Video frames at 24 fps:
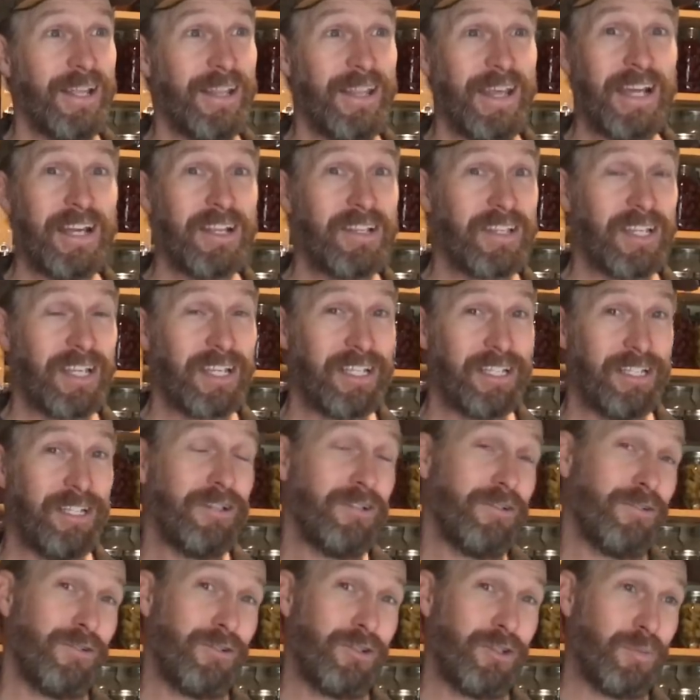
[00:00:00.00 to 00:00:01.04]
That is a
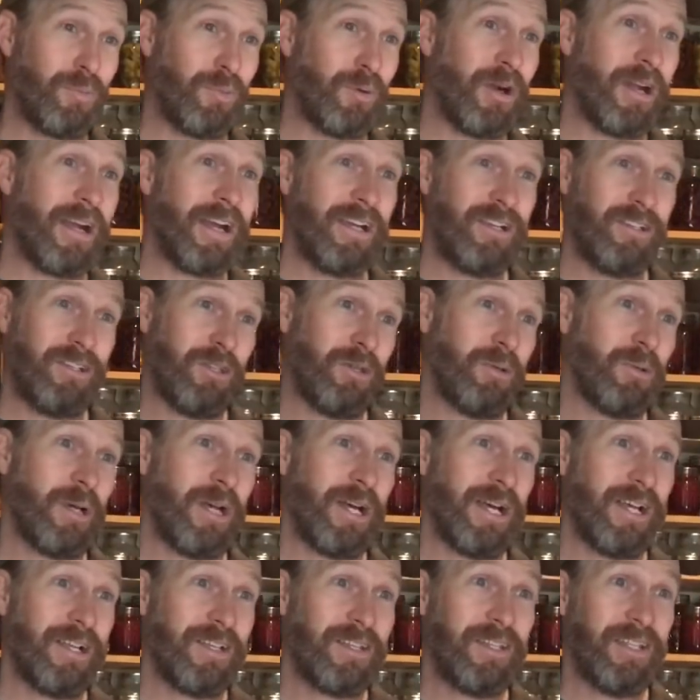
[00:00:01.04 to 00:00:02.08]
huge surprise to
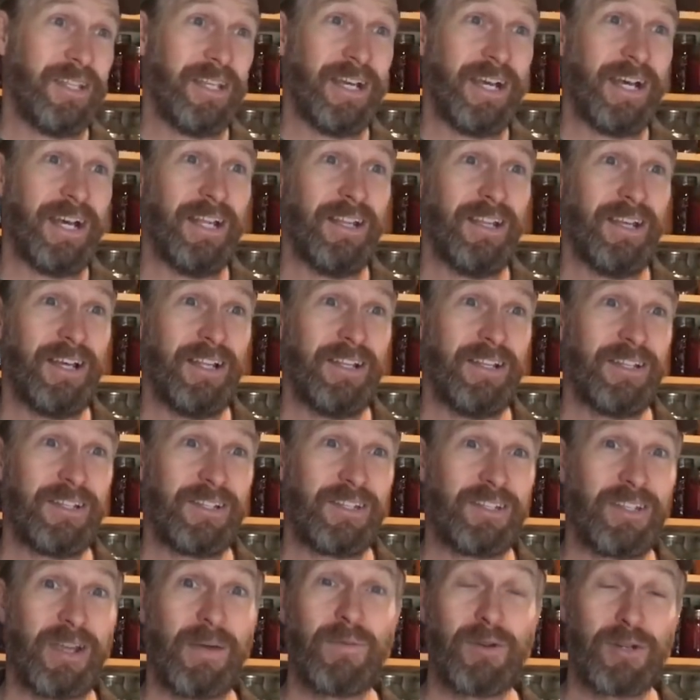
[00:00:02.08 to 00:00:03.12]
us that the
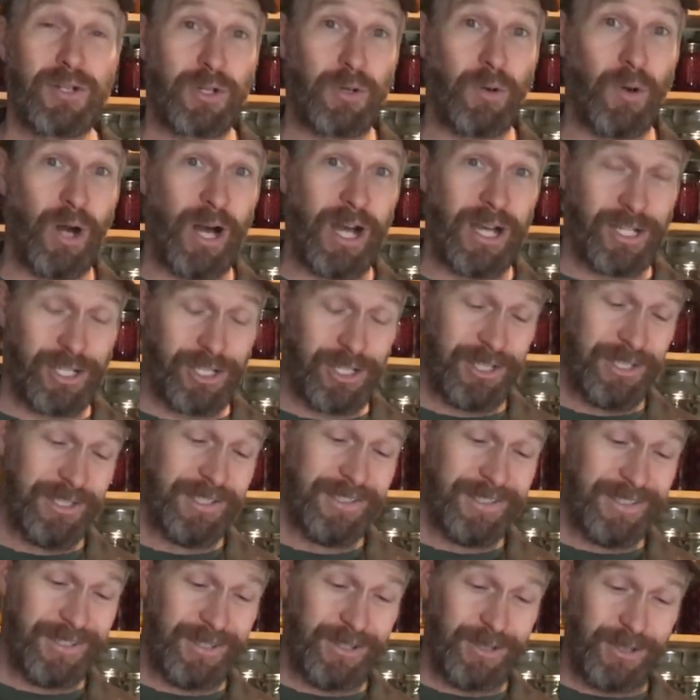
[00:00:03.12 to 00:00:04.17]
summer squash,
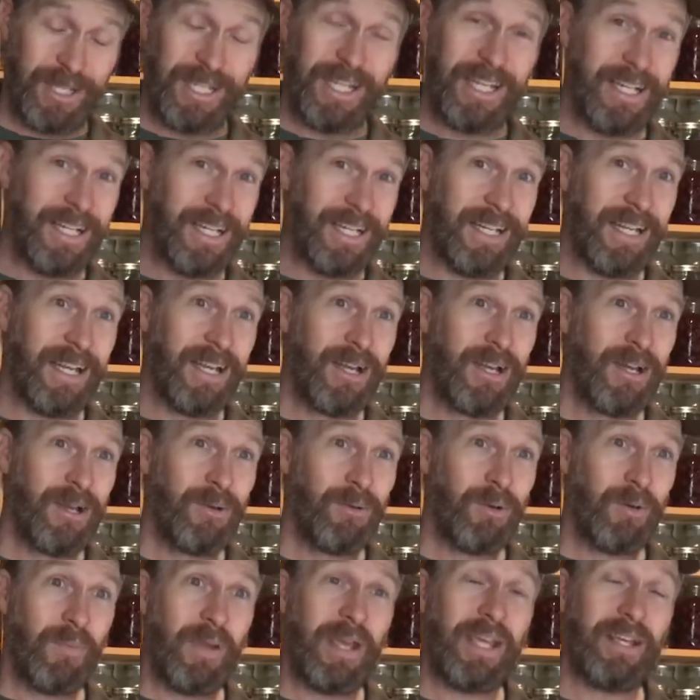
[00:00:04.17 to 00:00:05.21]
the zucchini,
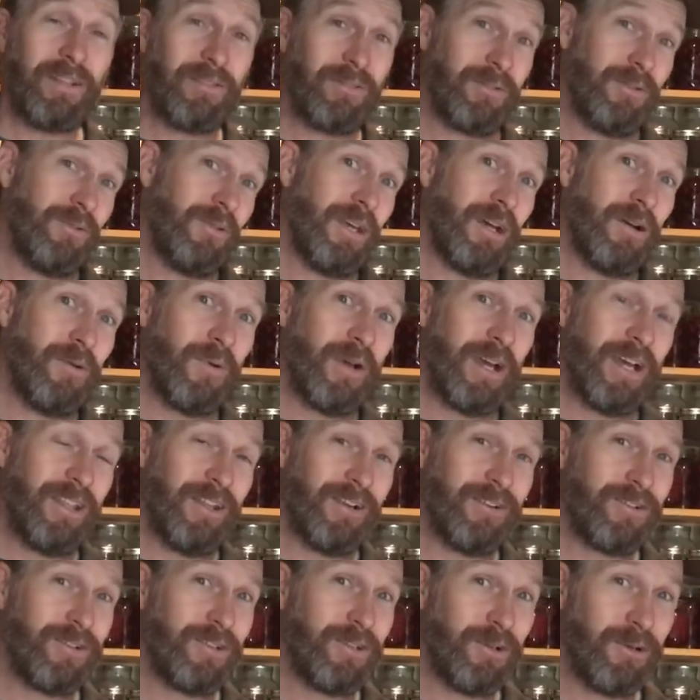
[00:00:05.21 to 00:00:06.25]
would make it through that
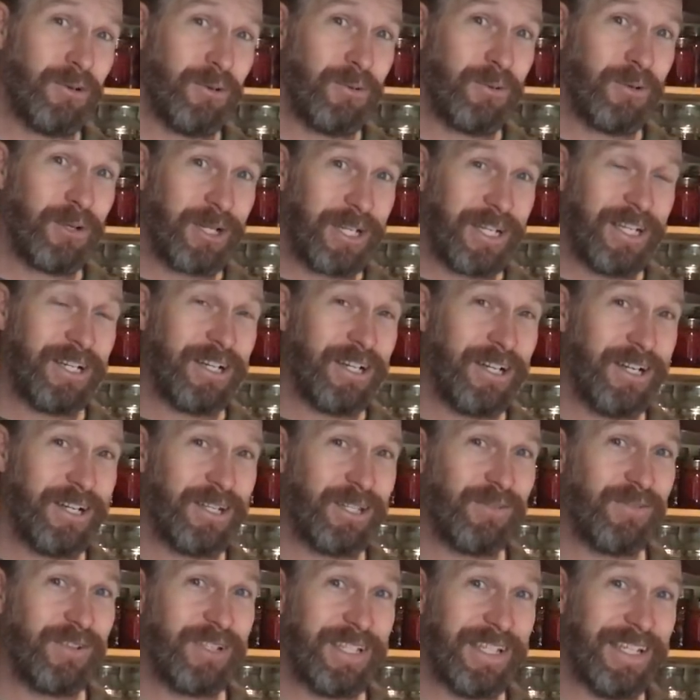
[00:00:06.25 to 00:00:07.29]
weather. So we're
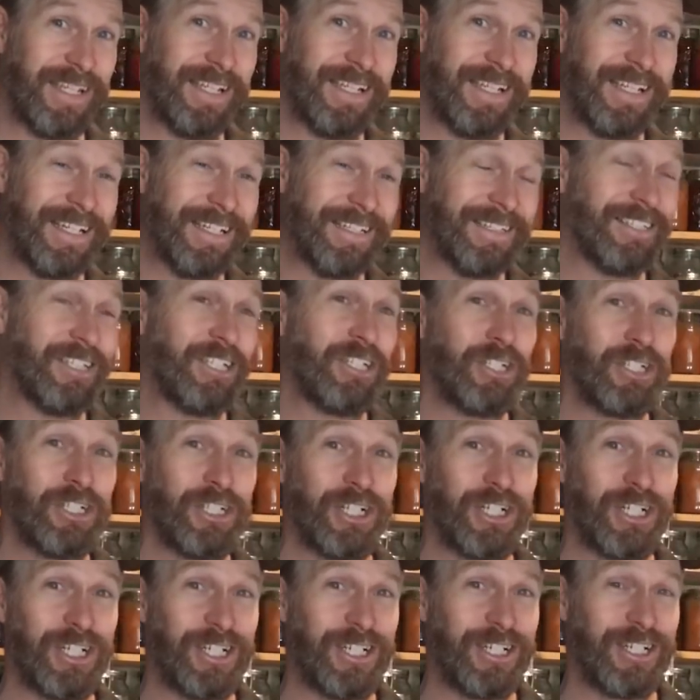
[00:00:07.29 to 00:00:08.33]
curious if it's any
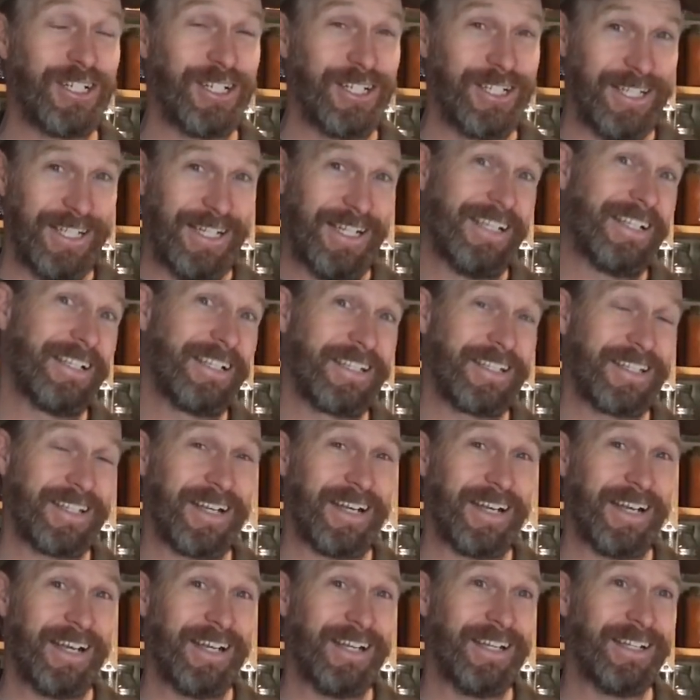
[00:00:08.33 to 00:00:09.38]
good on the
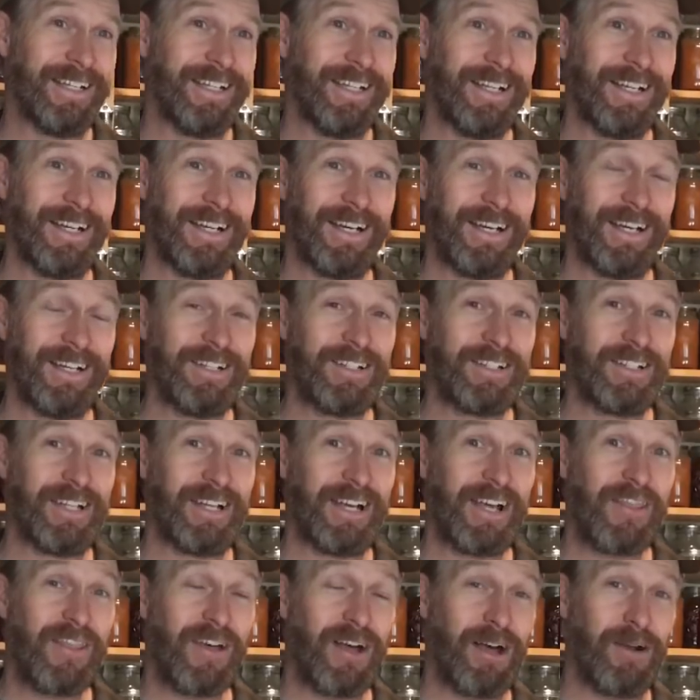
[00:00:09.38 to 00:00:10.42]
inside, and
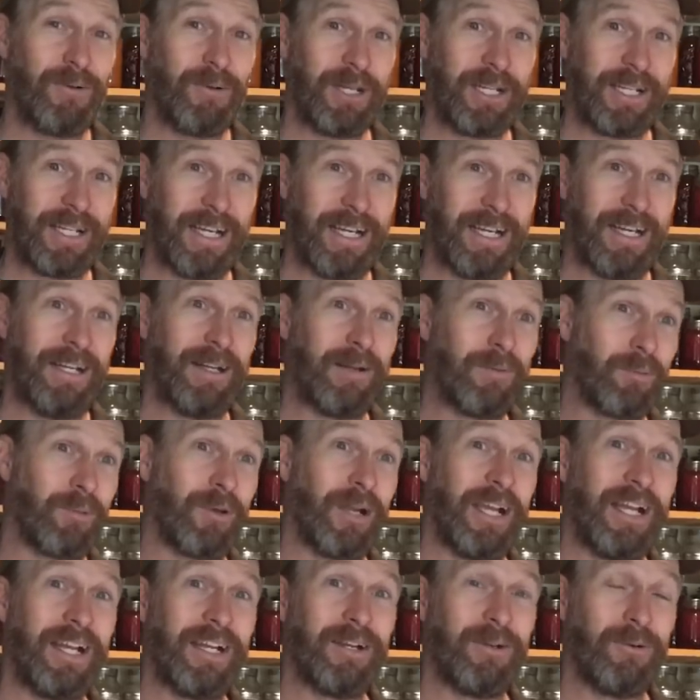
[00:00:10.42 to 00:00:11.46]
I thought we'd cut it up
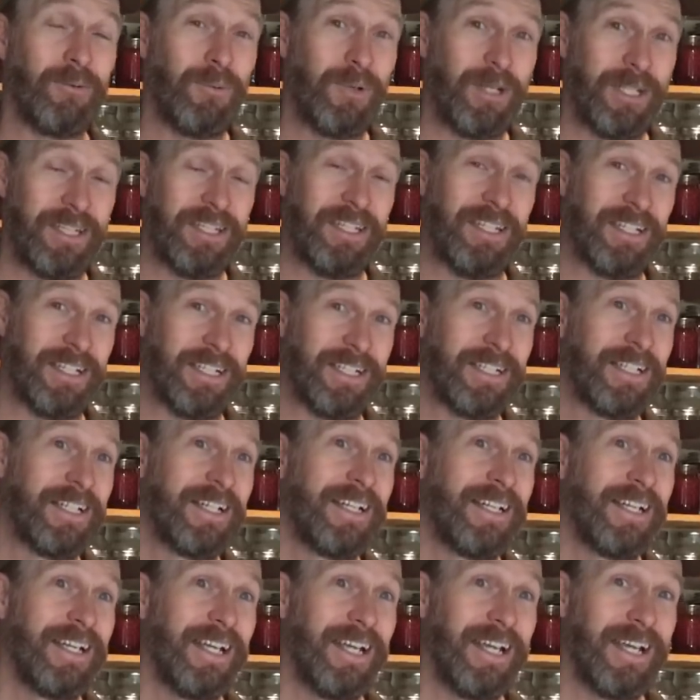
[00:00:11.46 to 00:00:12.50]
right here with you
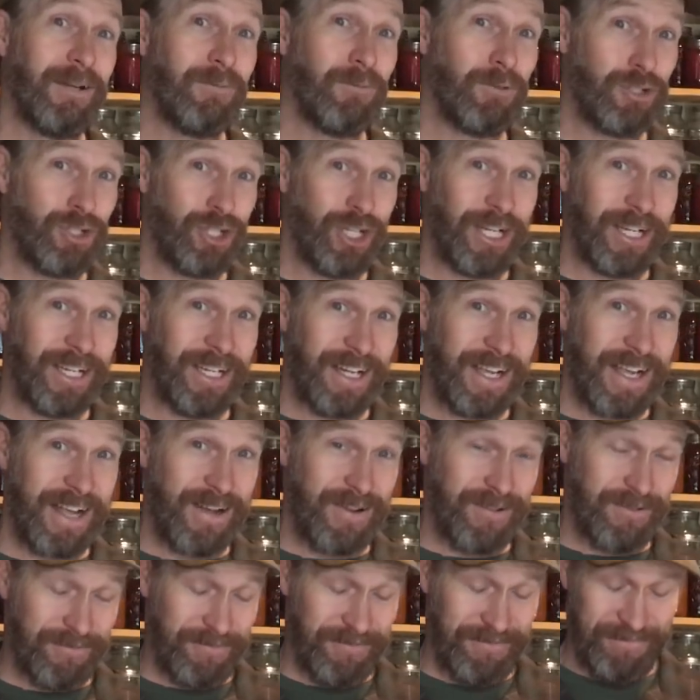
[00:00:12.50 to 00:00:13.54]
and we'll check it
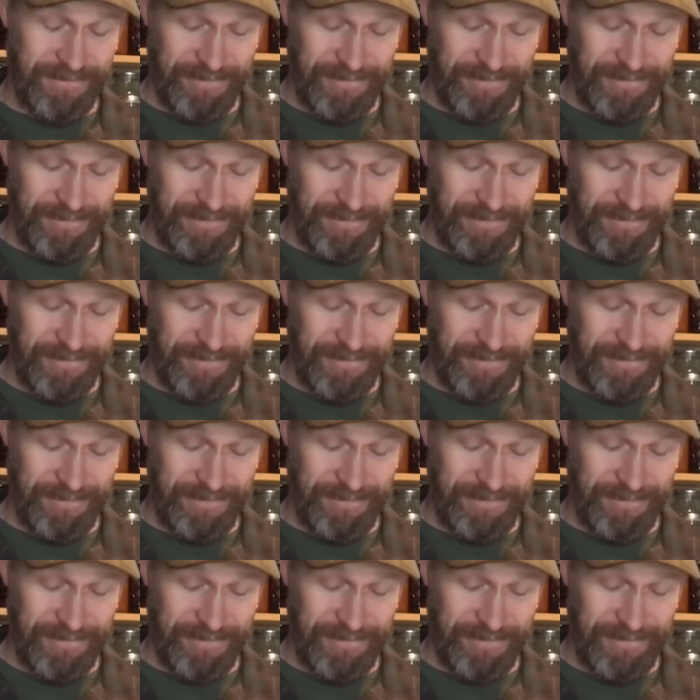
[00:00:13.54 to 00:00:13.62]
out.